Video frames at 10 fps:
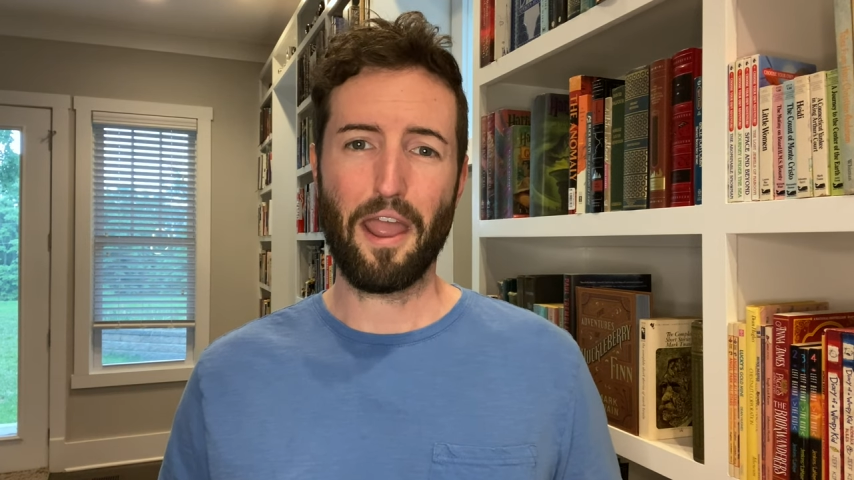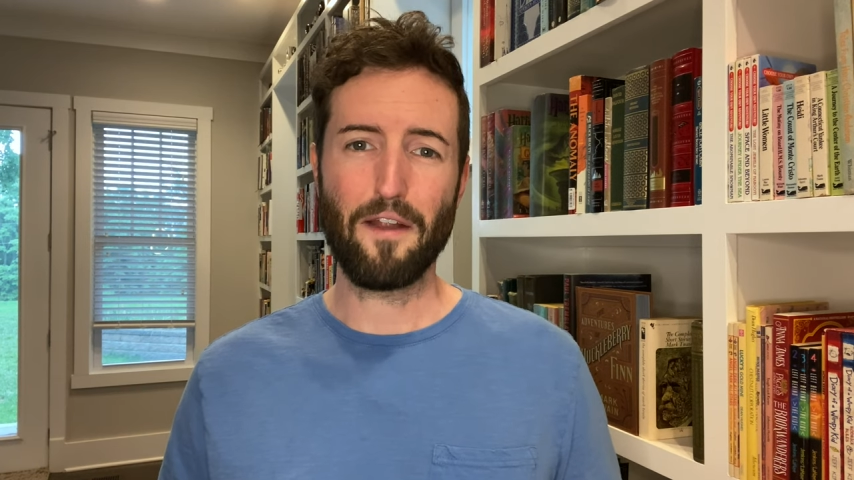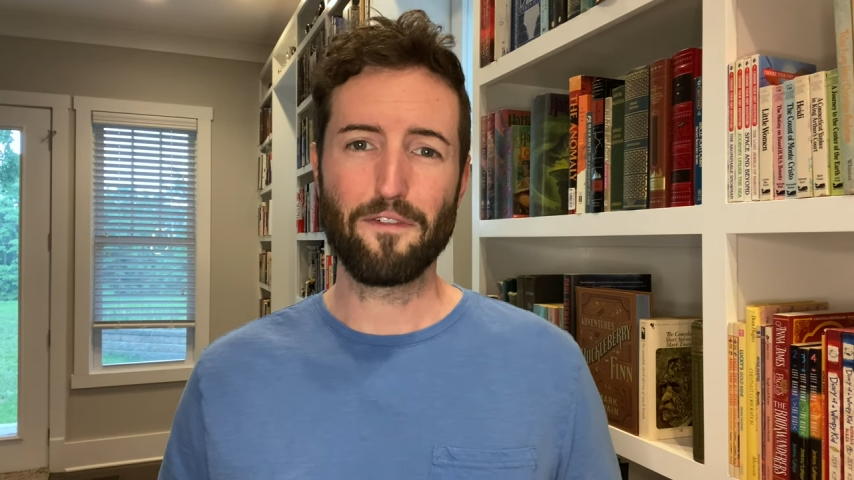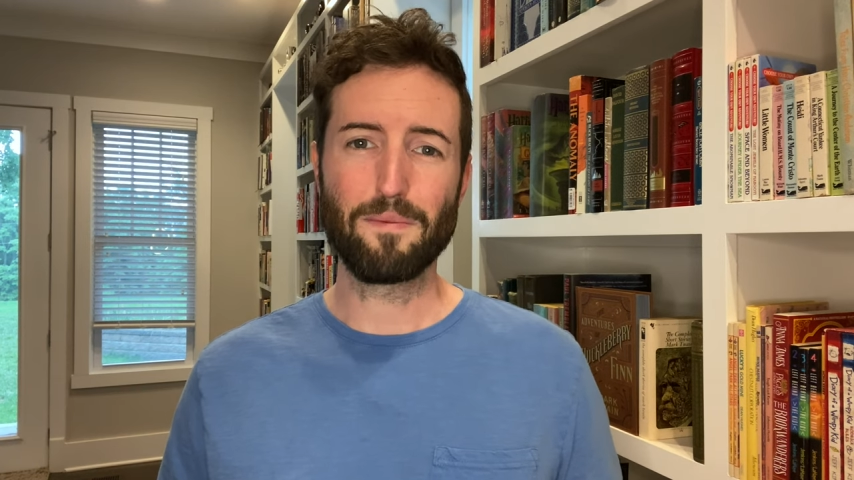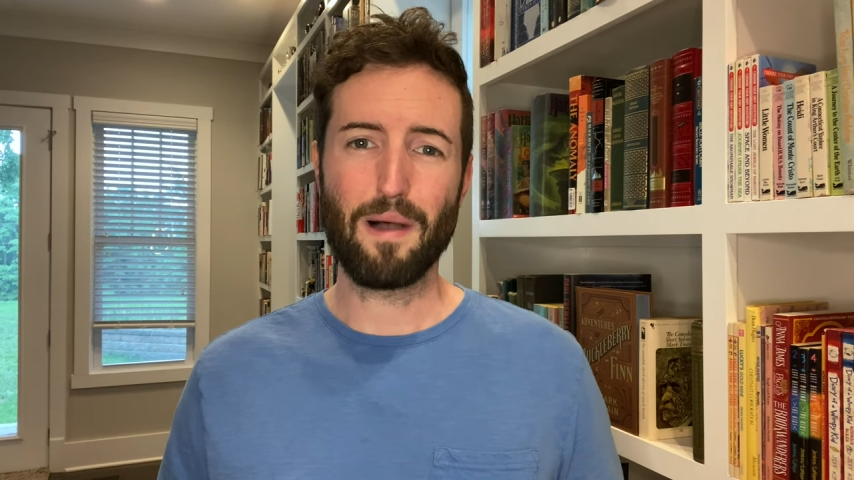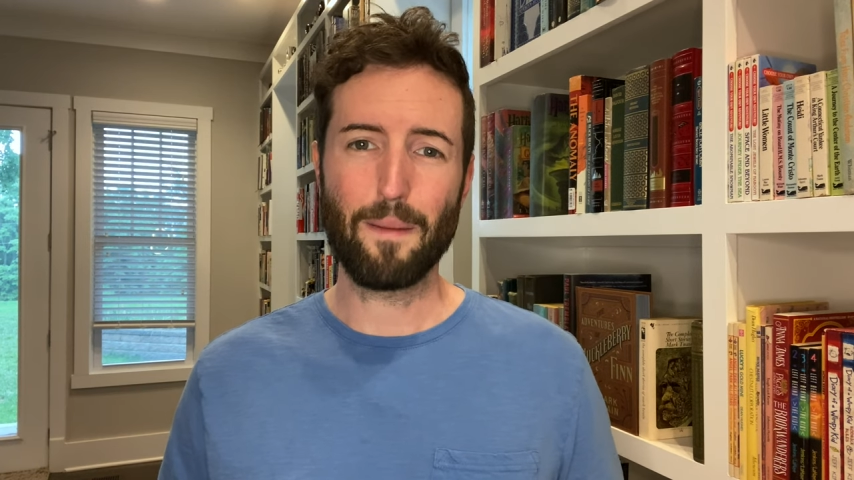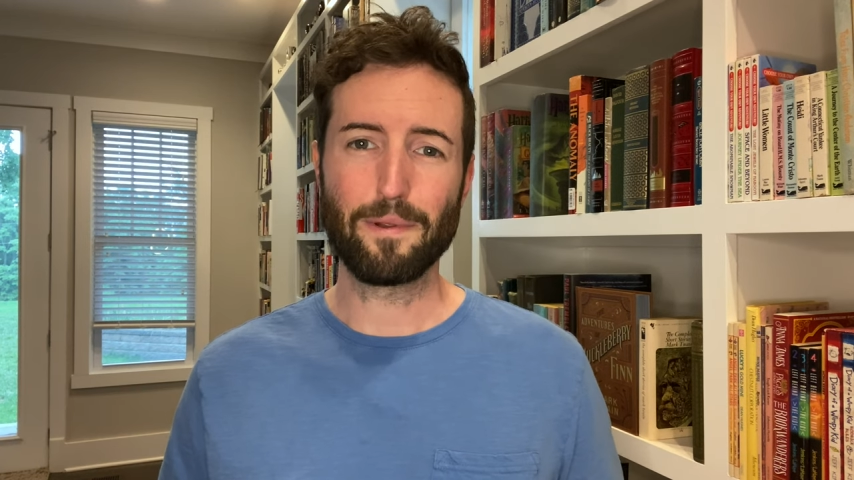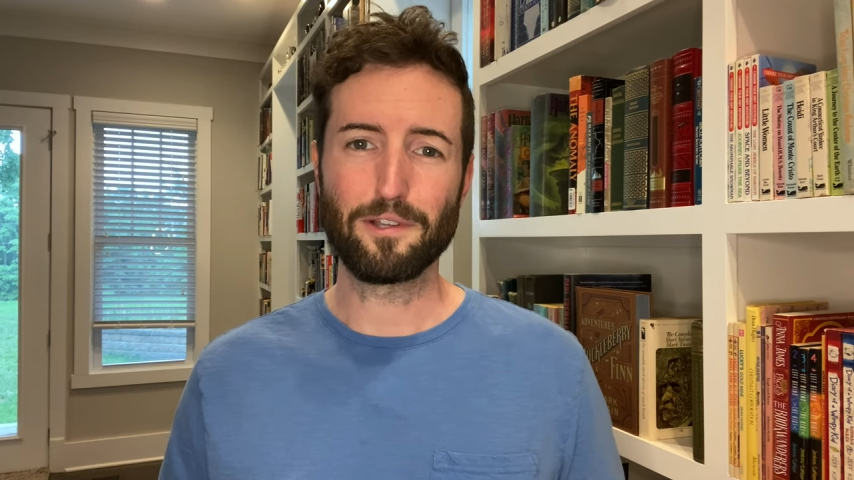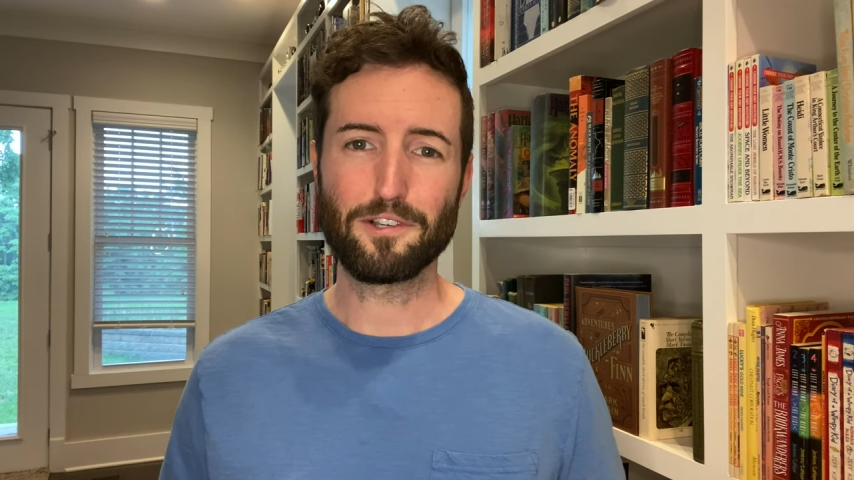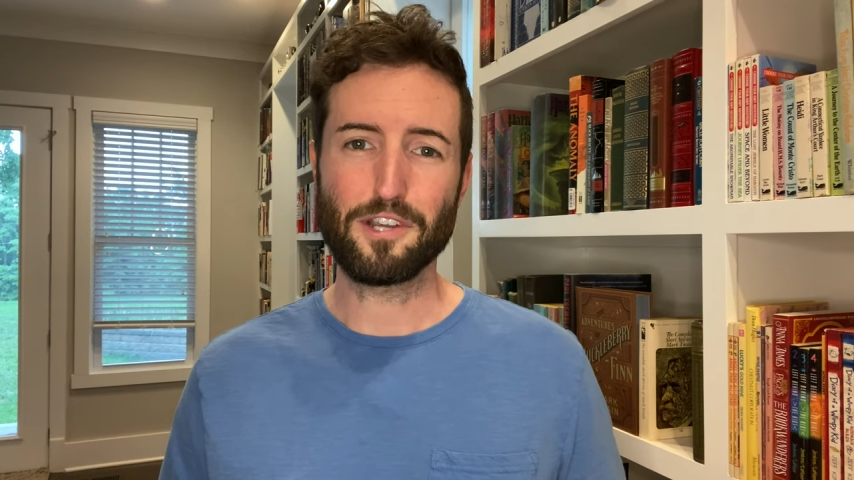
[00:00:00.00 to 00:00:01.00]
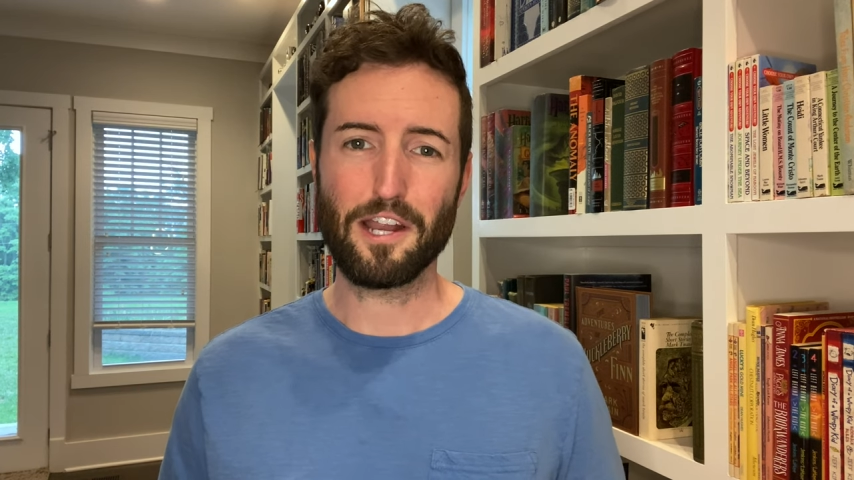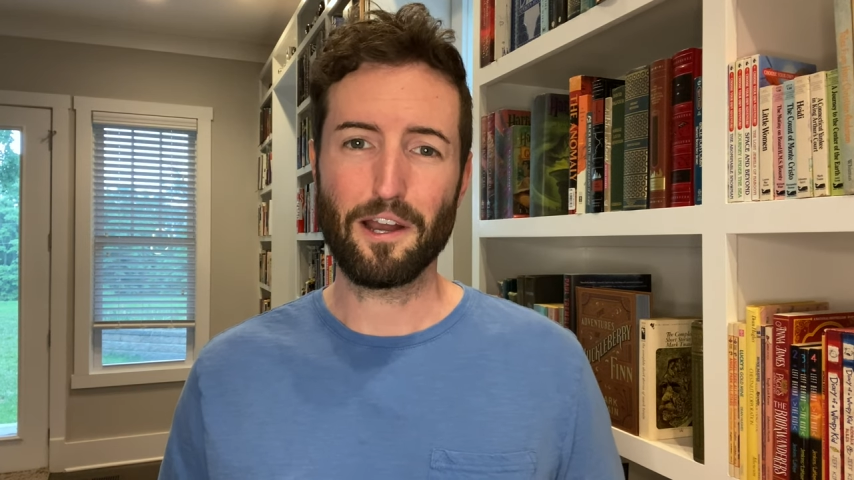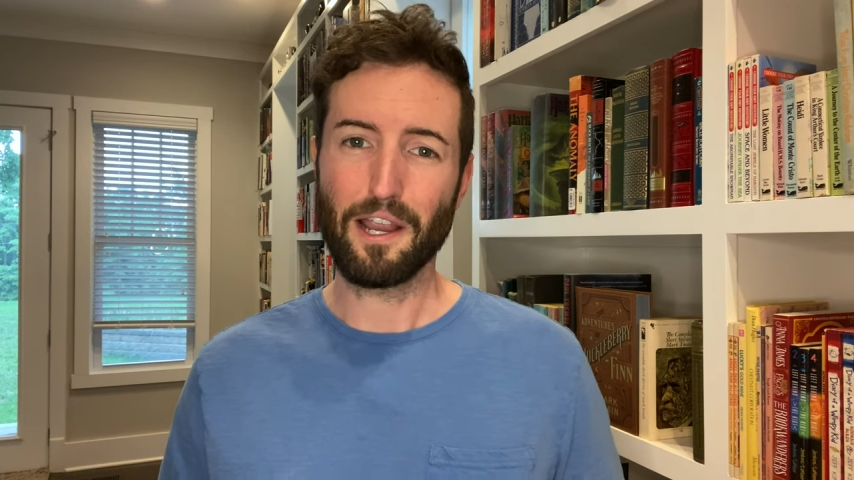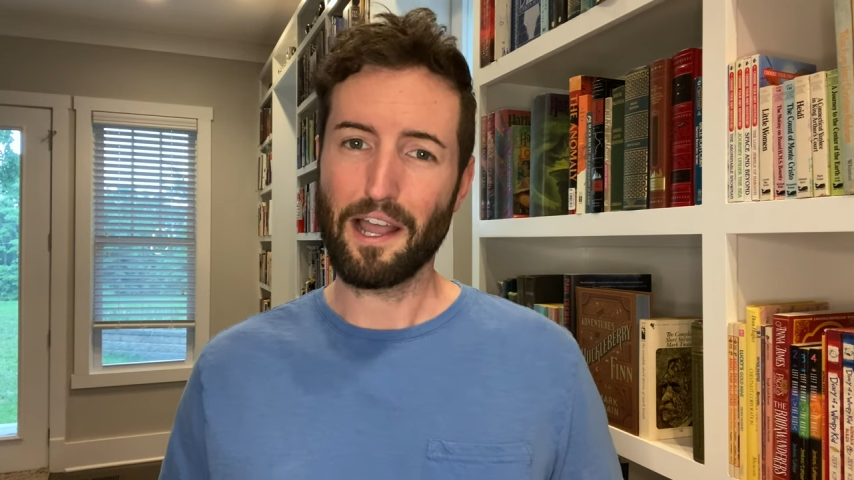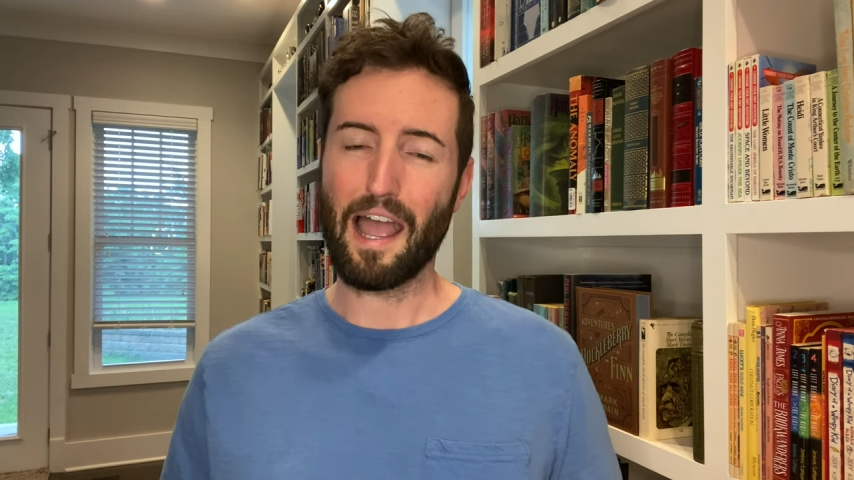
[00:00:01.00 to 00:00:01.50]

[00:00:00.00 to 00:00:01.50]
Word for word: every popular chair and